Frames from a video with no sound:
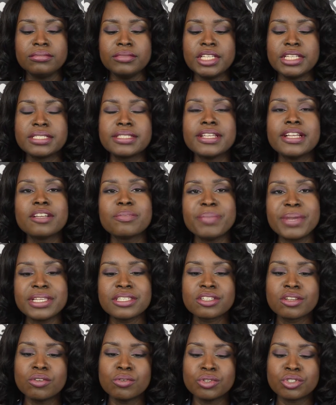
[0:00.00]
The silk
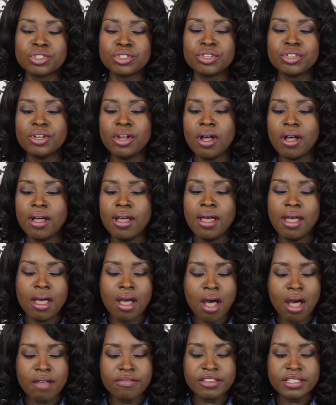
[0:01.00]
base closure,
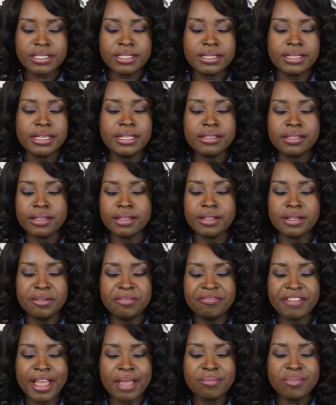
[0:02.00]
obviously
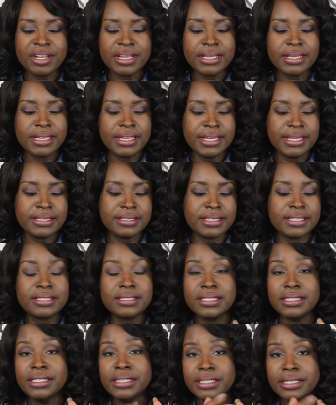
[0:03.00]
the fabric is
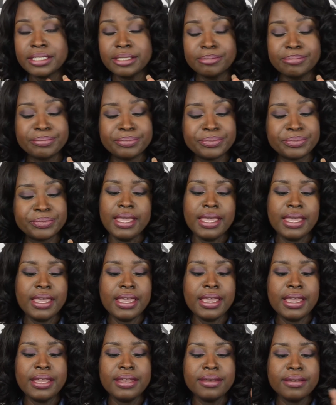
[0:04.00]
silk,
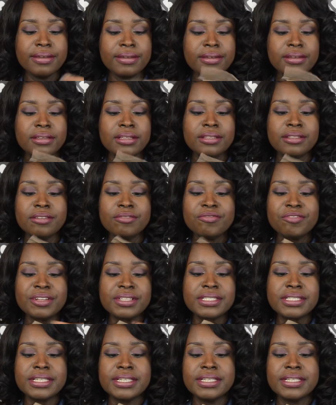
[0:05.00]
and the difference